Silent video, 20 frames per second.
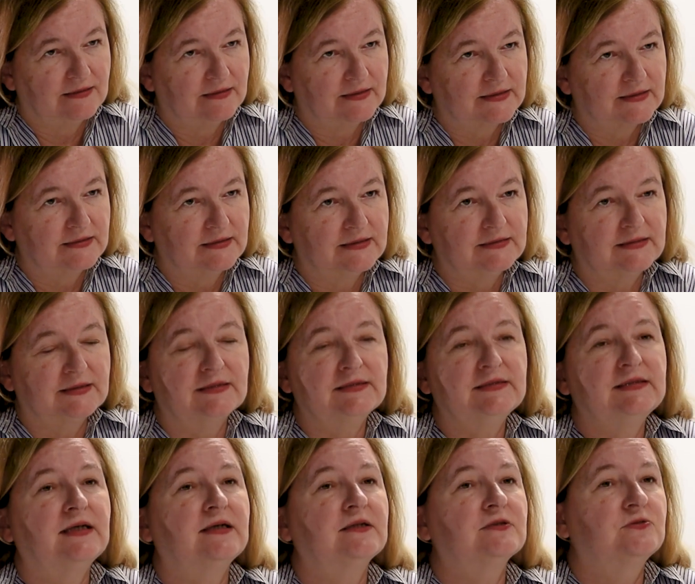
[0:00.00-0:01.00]
like
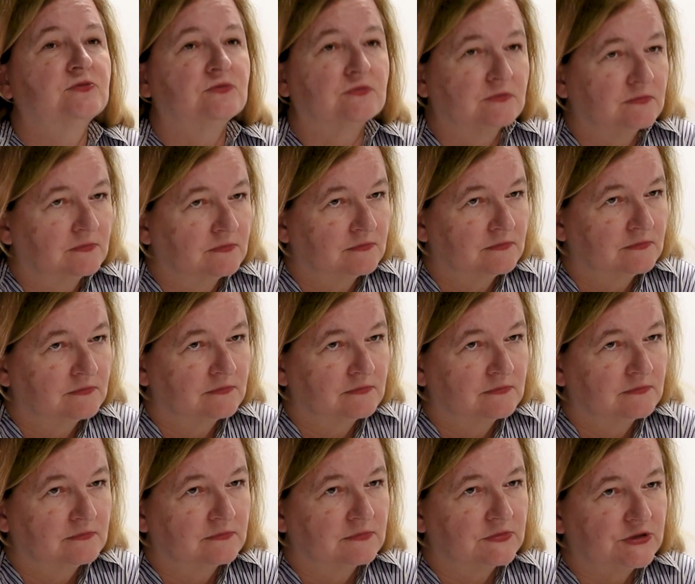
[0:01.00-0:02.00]
Nathalie Loiseau,
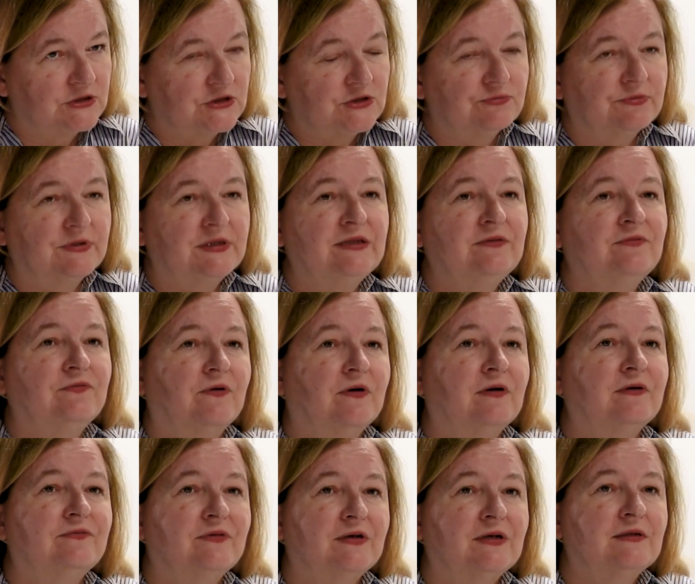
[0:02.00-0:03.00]
she's really
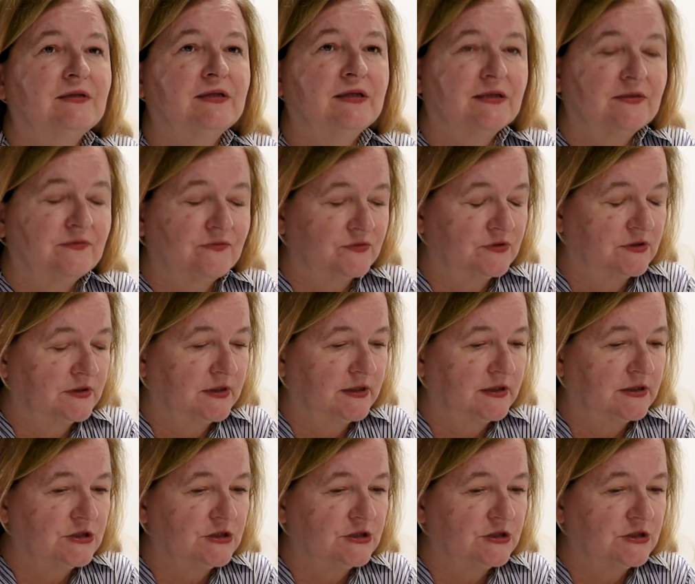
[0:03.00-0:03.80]
far left.